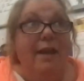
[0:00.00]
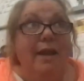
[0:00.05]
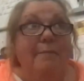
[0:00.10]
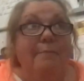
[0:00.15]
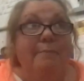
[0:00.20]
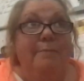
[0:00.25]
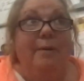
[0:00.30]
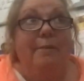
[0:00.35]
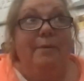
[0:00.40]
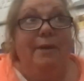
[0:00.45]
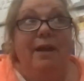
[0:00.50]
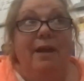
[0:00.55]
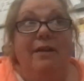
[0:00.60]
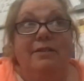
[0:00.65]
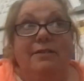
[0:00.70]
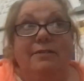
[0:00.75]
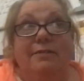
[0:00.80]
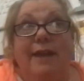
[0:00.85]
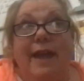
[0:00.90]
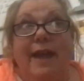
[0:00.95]
but we
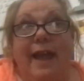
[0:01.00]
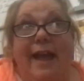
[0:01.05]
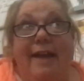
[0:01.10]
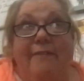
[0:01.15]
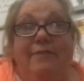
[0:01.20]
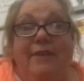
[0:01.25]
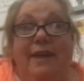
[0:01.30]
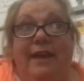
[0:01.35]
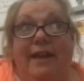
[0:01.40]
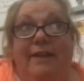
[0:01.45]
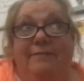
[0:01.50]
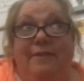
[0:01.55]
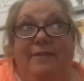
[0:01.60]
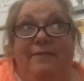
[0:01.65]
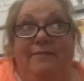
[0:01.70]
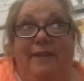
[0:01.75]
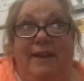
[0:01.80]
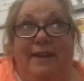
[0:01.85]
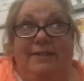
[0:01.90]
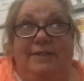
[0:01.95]
also have the
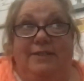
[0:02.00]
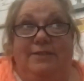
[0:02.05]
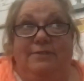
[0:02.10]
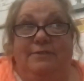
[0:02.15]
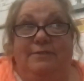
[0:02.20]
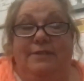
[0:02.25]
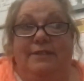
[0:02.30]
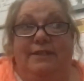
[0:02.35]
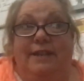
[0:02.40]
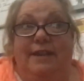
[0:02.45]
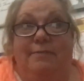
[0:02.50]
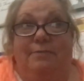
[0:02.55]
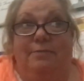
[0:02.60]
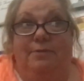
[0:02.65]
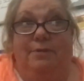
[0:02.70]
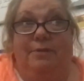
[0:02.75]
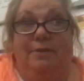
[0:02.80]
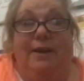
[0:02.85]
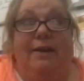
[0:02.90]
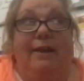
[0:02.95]
ffa students come
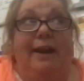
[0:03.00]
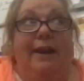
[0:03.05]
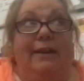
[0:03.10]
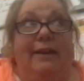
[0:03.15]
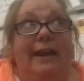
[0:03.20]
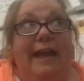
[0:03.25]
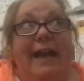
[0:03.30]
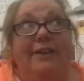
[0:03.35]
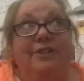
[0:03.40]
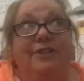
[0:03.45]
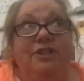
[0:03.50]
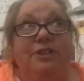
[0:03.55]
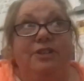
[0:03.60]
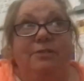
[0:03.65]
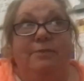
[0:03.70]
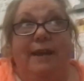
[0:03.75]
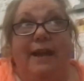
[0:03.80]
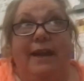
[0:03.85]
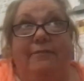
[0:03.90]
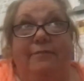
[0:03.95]
through here and last
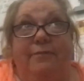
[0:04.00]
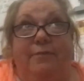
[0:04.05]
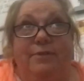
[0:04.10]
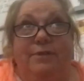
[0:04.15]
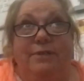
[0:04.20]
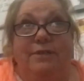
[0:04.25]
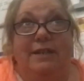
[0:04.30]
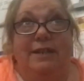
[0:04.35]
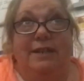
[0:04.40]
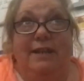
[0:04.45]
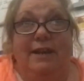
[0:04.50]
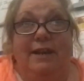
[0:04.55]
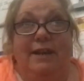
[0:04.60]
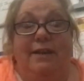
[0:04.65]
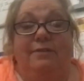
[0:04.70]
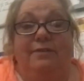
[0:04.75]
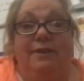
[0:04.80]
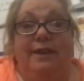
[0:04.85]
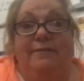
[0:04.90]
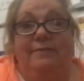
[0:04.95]
year we had
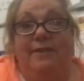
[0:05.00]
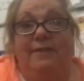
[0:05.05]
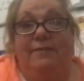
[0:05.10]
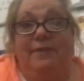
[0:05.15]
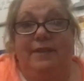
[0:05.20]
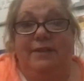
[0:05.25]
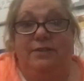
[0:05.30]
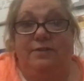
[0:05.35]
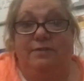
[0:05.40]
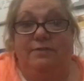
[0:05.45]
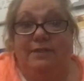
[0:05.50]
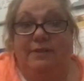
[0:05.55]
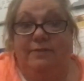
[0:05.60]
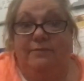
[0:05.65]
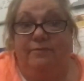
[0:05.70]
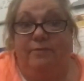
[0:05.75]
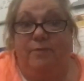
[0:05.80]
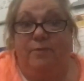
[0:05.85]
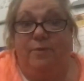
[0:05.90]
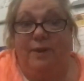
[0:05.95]
1400 ffa students in
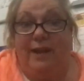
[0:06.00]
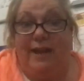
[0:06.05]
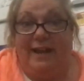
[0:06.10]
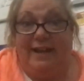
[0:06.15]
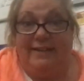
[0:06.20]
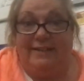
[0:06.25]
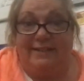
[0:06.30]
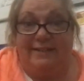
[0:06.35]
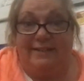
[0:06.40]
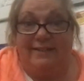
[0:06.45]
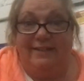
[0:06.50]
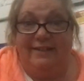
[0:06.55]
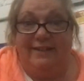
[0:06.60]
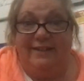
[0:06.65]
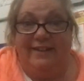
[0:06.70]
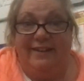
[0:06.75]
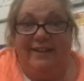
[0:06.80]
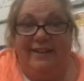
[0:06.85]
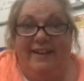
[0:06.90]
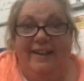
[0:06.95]
four days
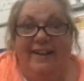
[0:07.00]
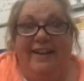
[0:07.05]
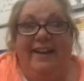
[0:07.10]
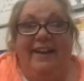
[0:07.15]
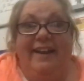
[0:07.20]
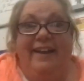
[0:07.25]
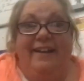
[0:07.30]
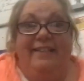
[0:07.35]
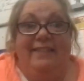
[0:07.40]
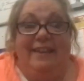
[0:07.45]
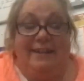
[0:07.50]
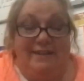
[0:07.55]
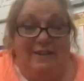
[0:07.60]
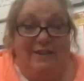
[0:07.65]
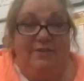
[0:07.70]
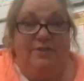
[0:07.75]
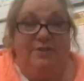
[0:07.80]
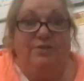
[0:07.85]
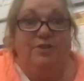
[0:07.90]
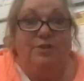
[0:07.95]
they did
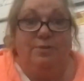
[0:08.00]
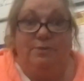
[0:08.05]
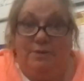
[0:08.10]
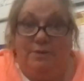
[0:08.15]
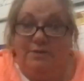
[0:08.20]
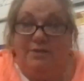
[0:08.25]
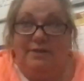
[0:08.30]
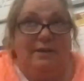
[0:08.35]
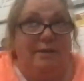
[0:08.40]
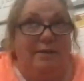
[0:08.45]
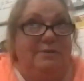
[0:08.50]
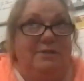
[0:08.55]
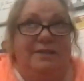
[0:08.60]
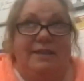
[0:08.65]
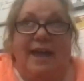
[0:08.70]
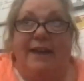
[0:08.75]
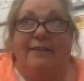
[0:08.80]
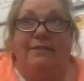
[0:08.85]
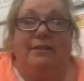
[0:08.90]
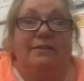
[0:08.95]
their tours they were
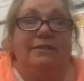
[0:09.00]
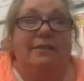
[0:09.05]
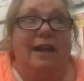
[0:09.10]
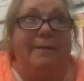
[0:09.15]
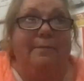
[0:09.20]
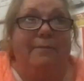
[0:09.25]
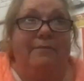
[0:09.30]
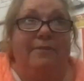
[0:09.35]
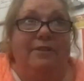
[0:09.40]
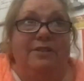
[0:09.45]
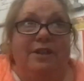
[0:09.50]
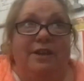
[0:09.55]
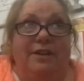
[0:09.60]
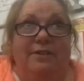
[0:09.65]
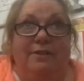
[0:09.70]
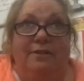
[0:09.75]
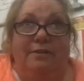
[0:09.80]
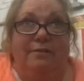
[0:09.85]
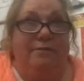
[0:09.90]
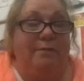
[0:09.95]
stacked on top of each
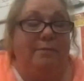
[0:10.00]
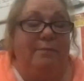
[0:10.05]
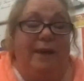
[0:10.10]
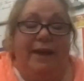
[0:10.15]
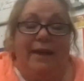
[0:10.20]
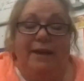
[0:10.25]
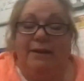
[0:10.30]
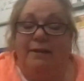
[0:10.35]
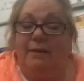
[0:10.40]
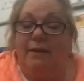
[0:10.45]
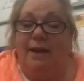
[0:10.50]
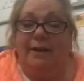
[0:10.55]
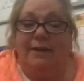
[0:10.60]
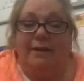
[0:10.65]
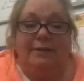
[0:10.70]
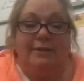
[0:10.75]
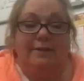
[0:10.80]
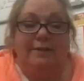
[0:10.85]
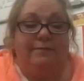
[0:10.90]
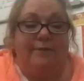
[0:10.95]
other from eight o'clock
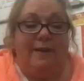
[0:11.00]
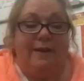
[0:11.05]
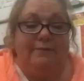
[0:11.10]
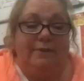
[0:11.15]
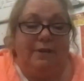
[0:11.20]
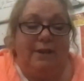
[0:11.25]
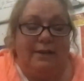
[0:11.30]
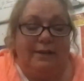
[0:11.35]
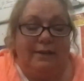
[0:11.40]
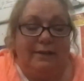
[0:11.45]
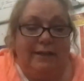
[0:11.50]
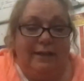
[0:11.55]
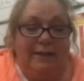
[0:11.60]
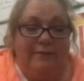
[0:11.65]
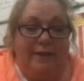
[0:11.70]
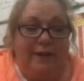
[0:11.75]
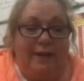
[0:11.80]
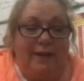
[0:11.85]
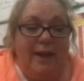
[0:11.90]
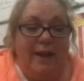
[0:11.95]
until five o'clock in the
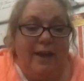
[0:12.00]
evening